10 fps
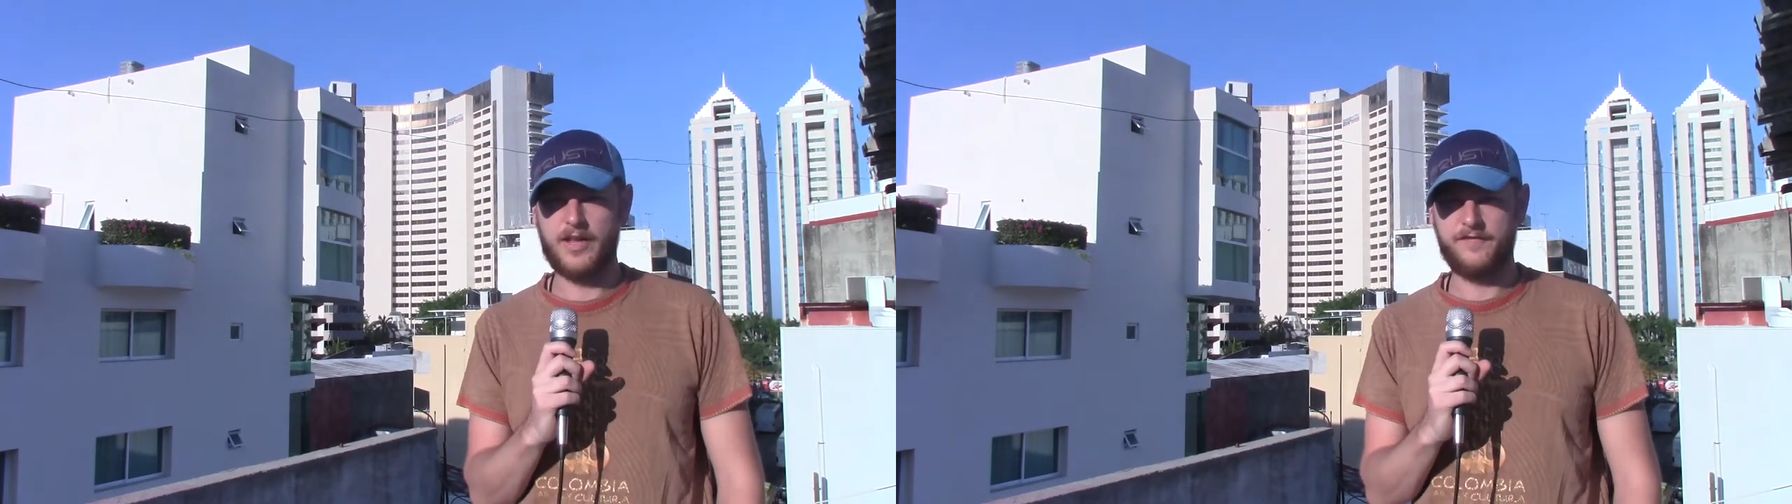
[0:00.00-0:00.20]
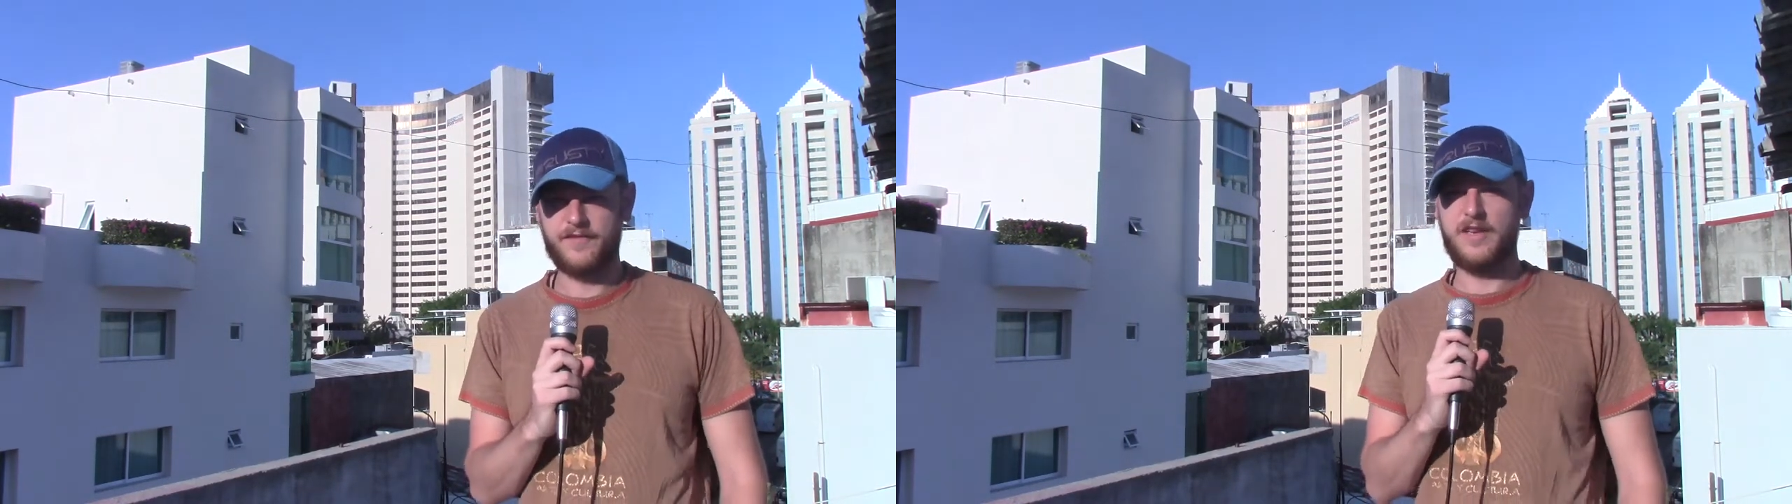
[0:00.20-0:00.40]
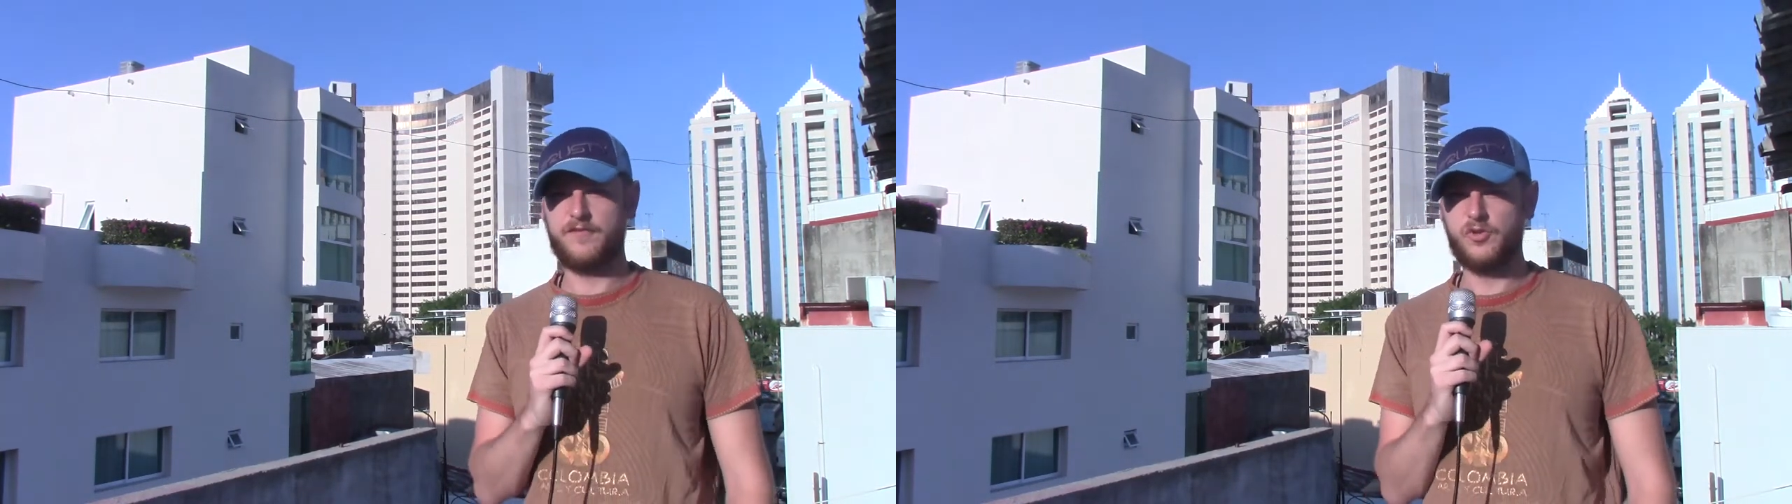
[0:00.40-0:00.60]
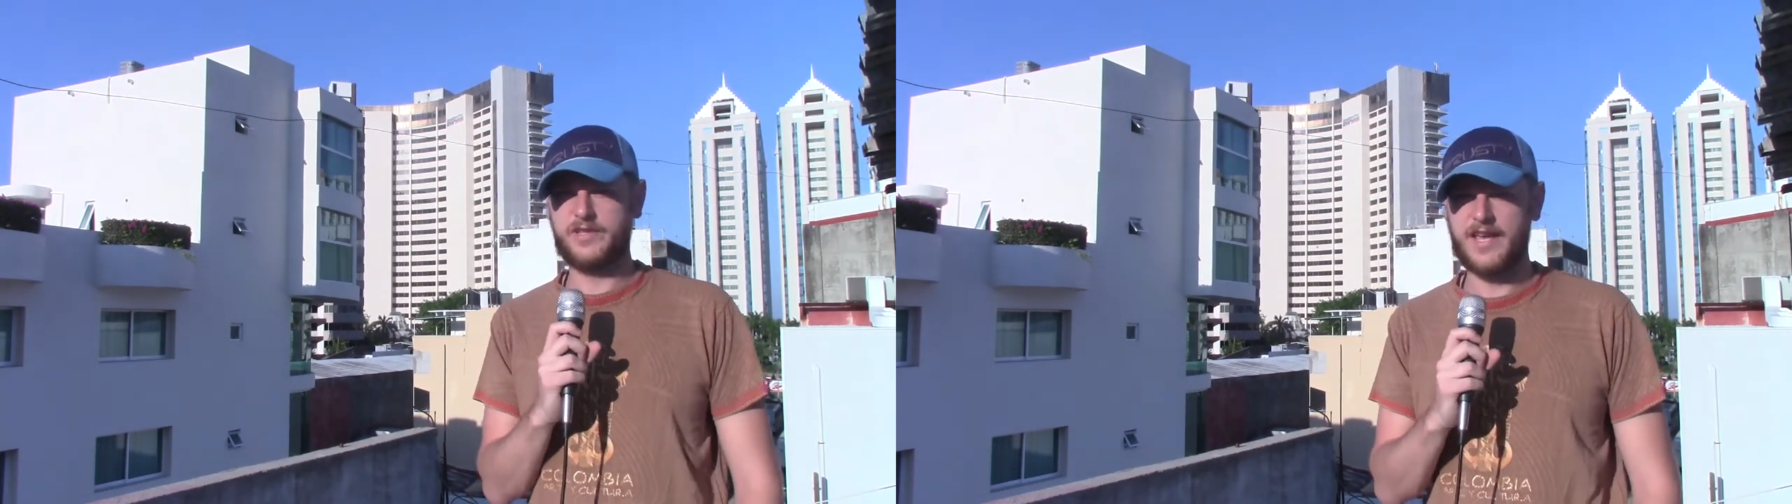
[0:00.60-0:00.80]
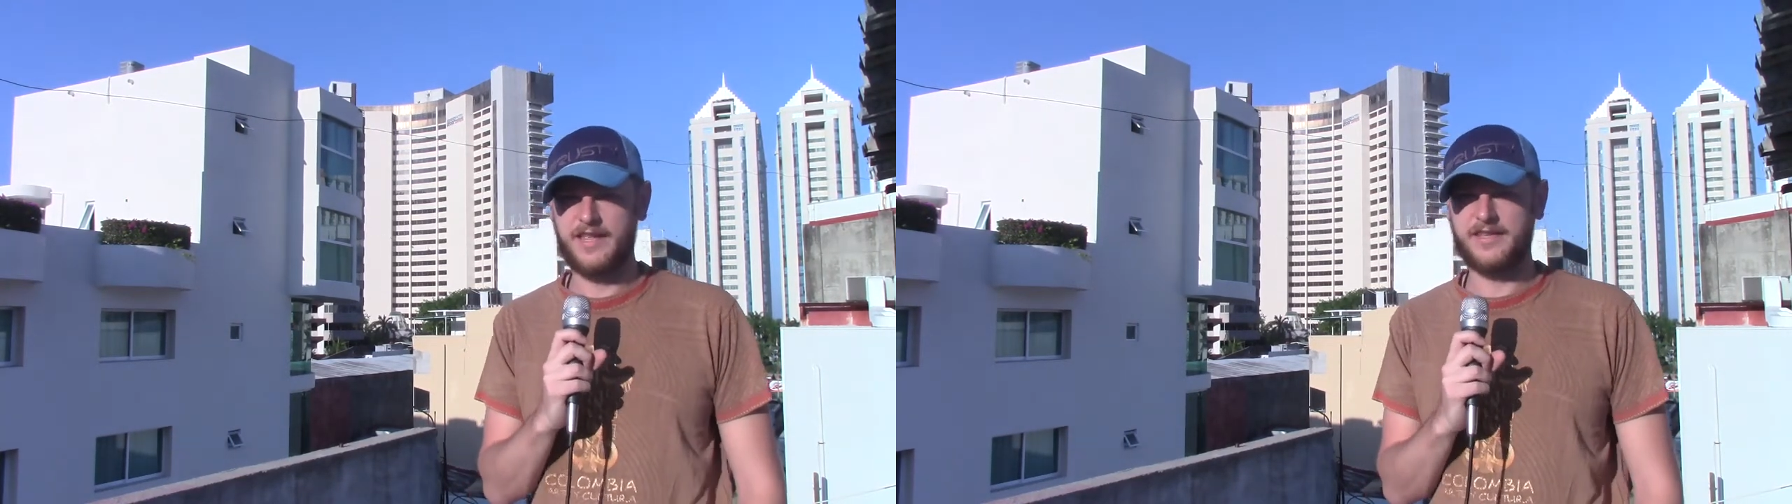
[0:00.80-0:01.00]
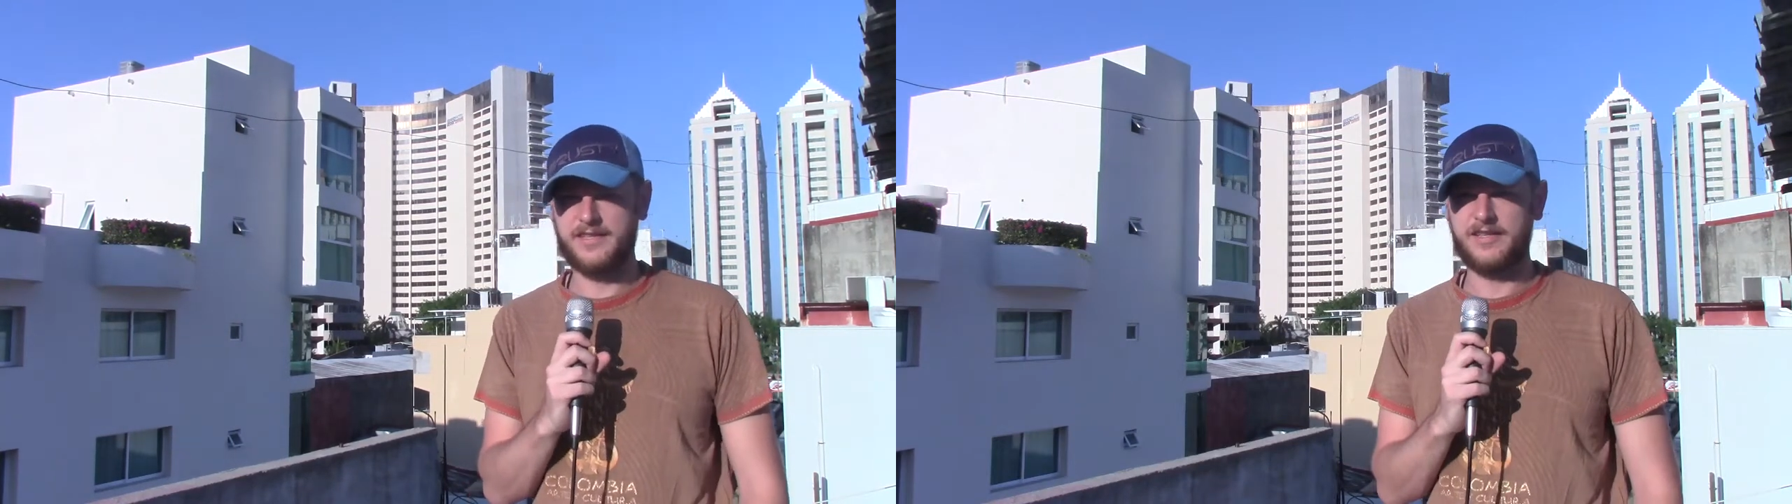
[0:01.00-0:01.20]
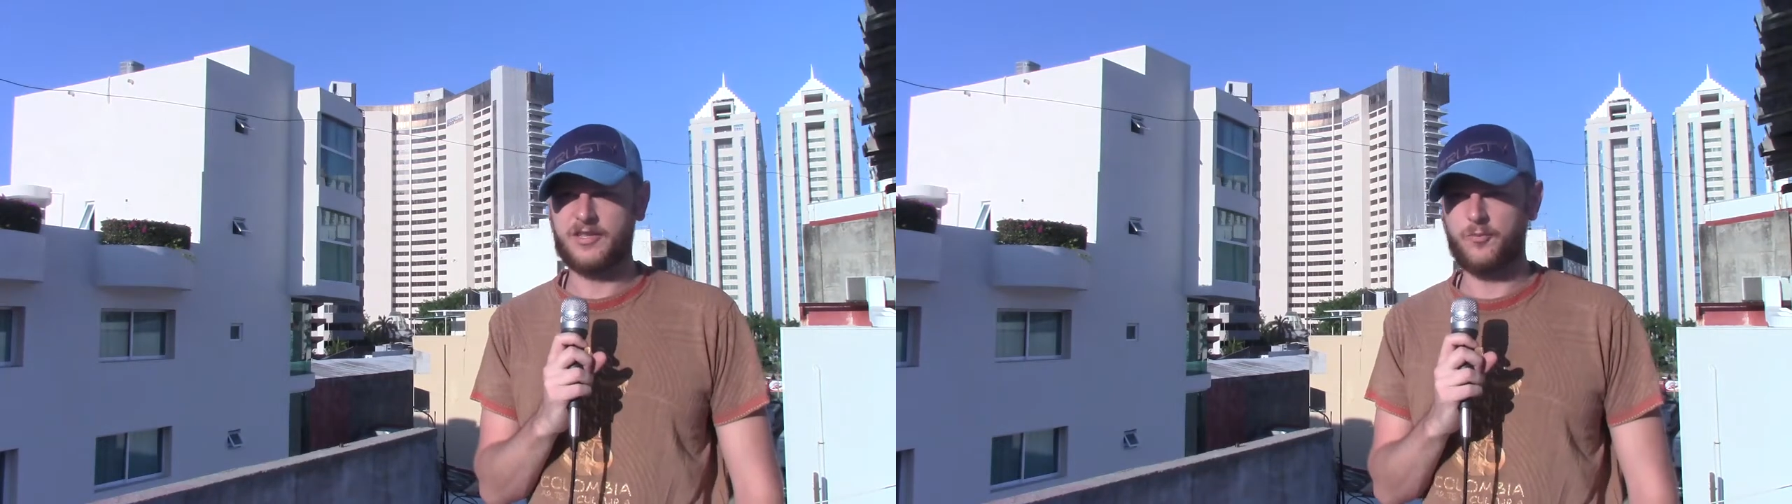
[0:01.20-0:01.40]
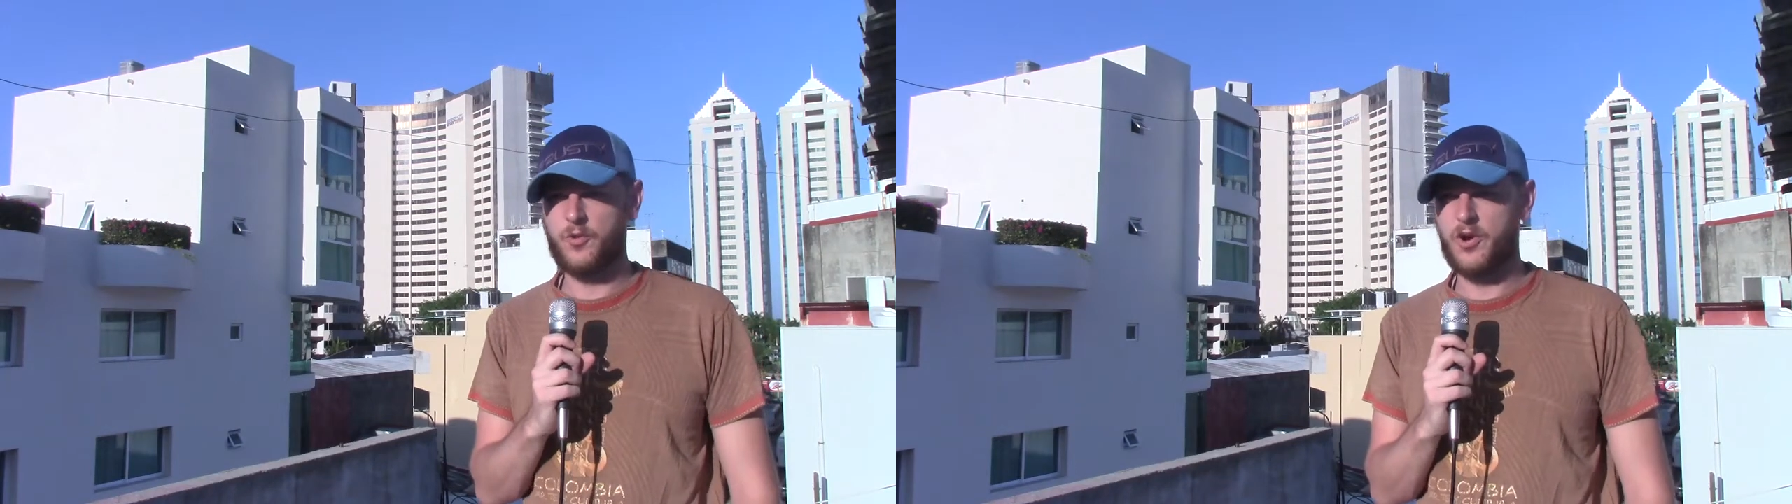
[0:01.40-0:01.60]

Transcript: if you say the system